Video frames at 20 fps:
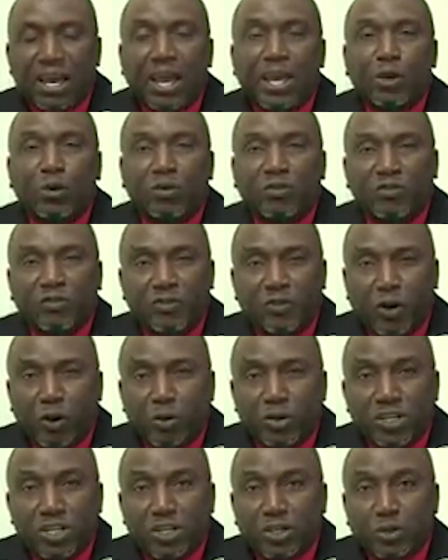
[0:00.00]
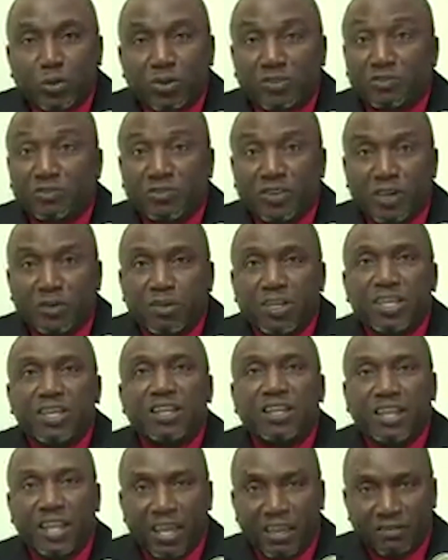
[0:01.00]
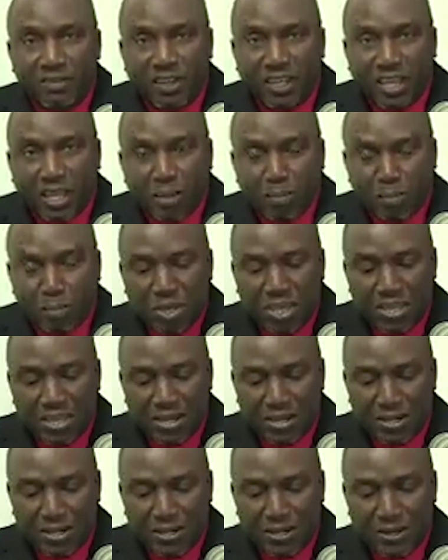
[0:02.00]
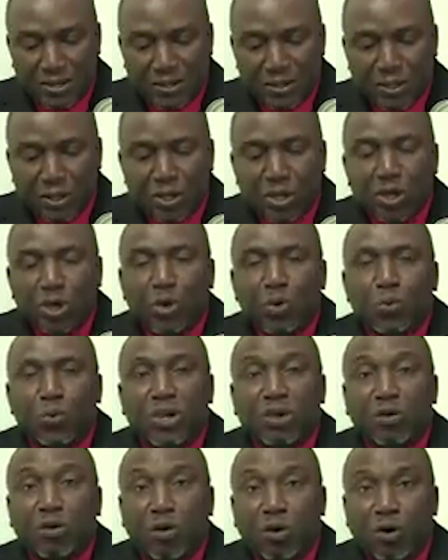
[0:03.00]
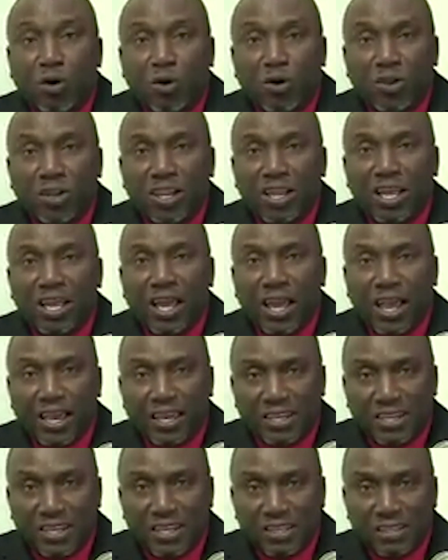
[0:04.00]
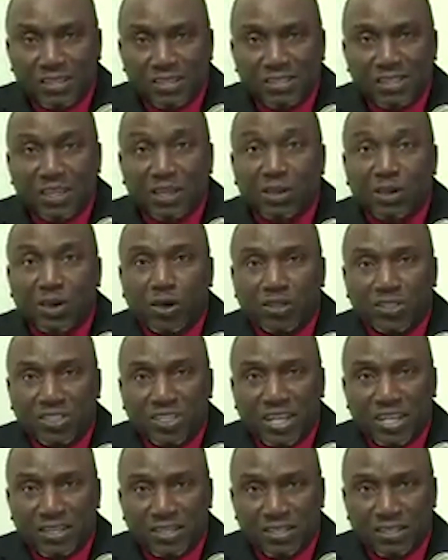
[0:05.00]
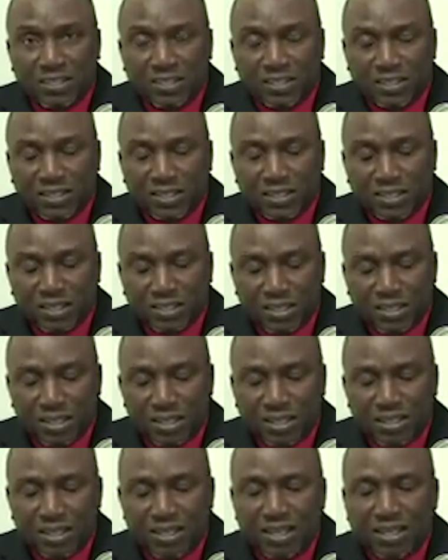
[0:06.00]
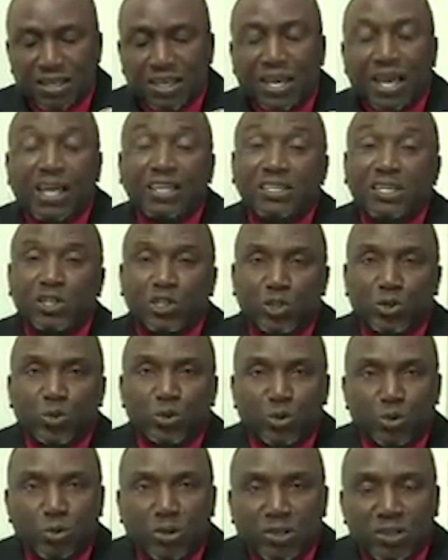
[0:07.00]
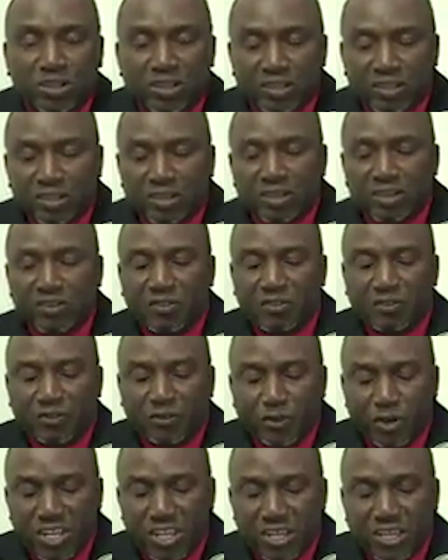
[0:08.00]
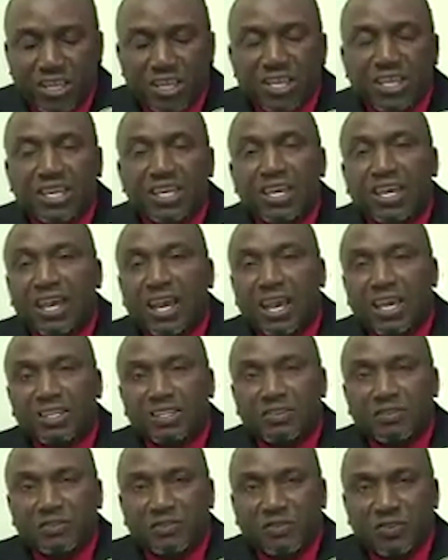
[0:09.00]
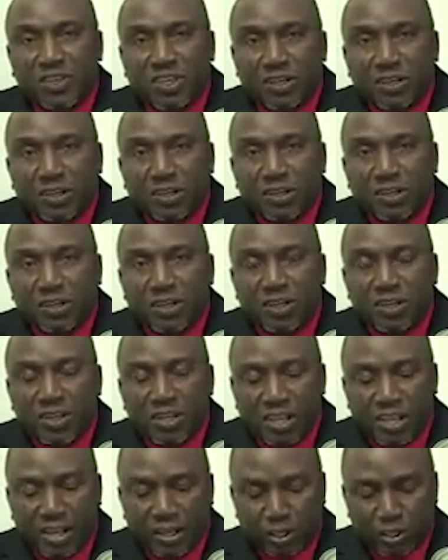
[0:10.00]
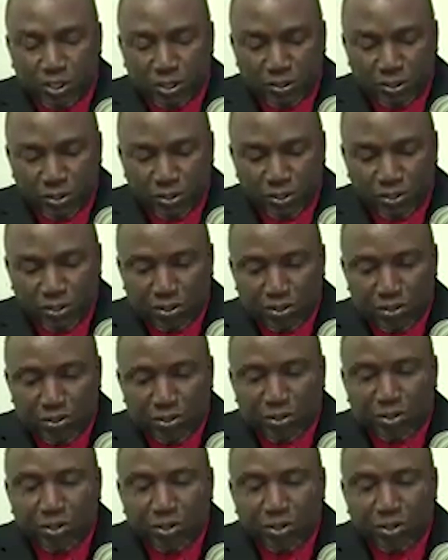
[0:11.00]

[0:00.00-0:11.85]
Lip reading: I look forward to a very lively campaign where all ideas contend, and as usual, free and fair elections.